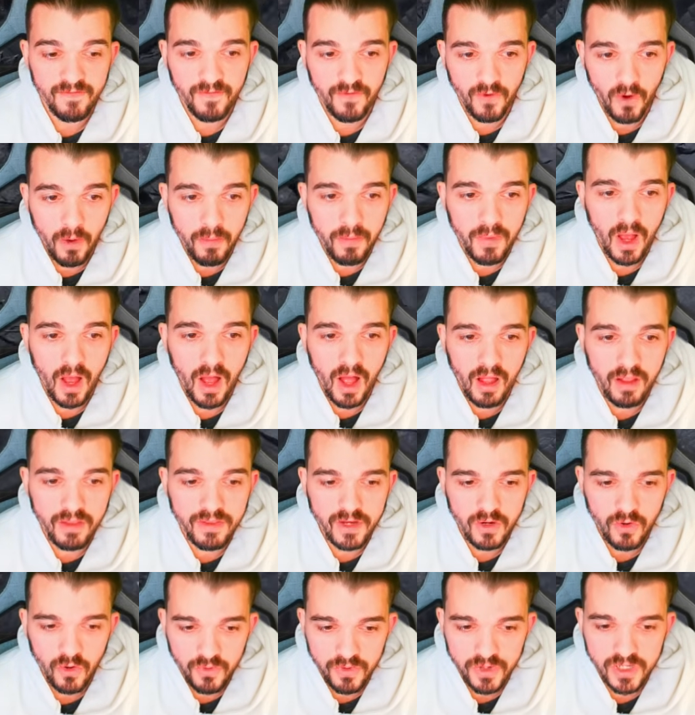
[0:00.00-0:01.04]
from all
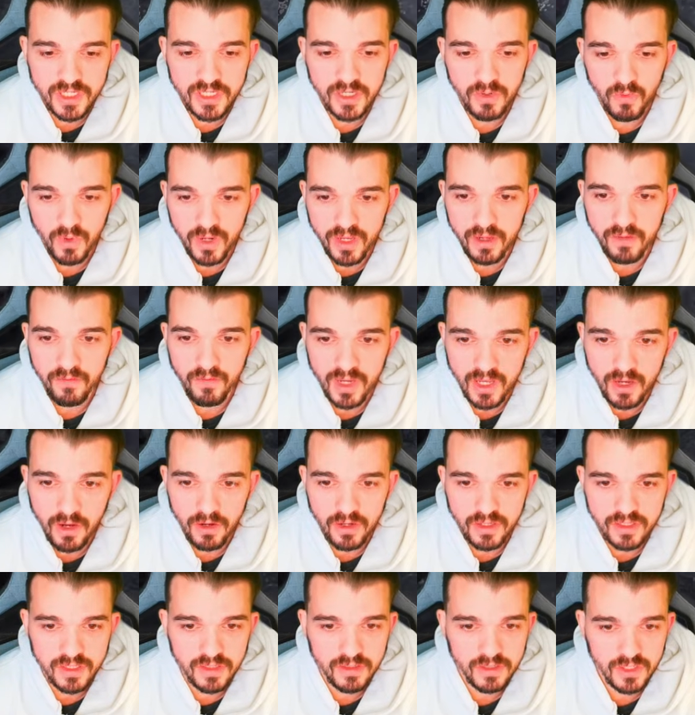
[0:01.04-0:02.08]
the currency we
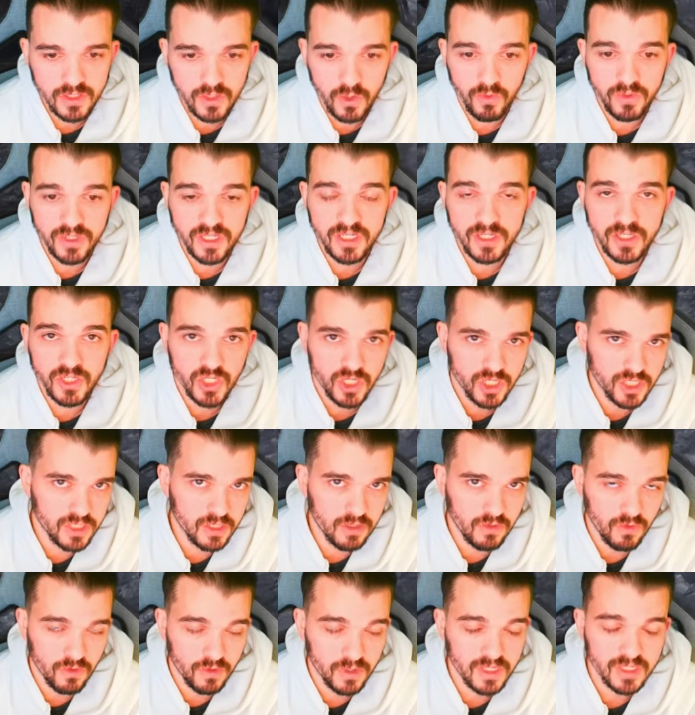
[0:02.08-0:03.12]
got, so this is just
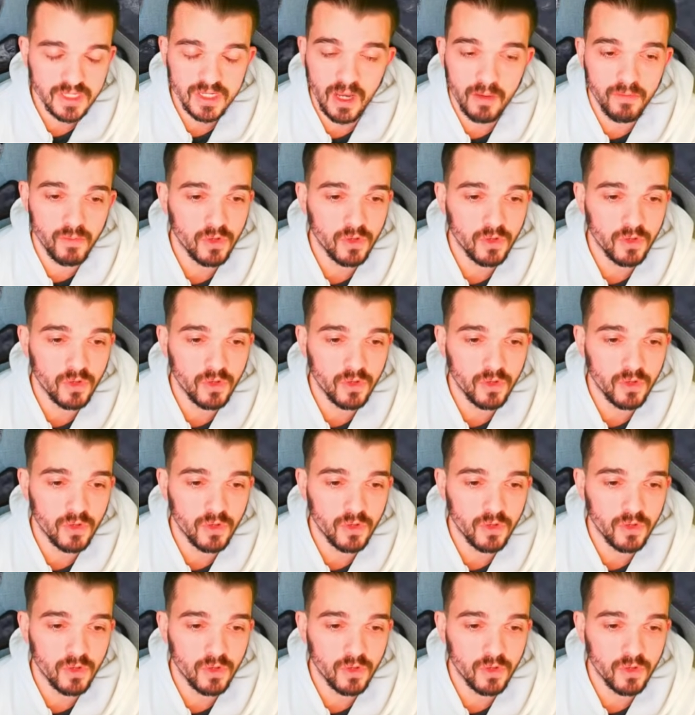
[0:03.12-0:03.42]
a currency,